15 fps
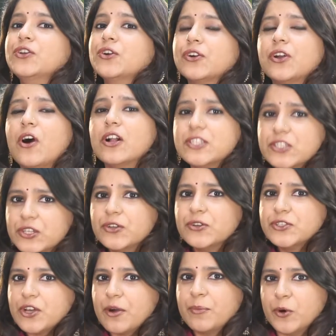You could also
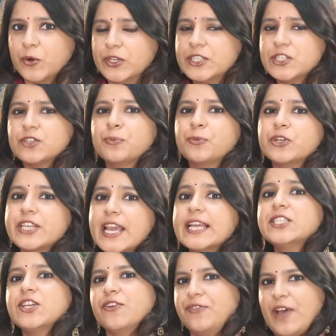use your bonus to
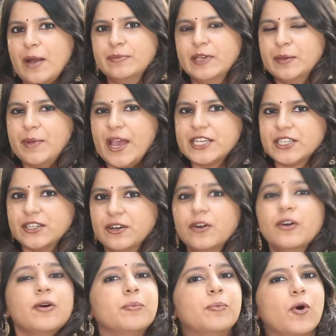protect your family better,
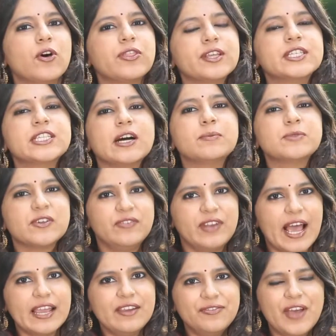both in terms of
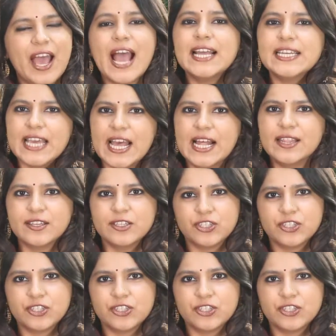life and health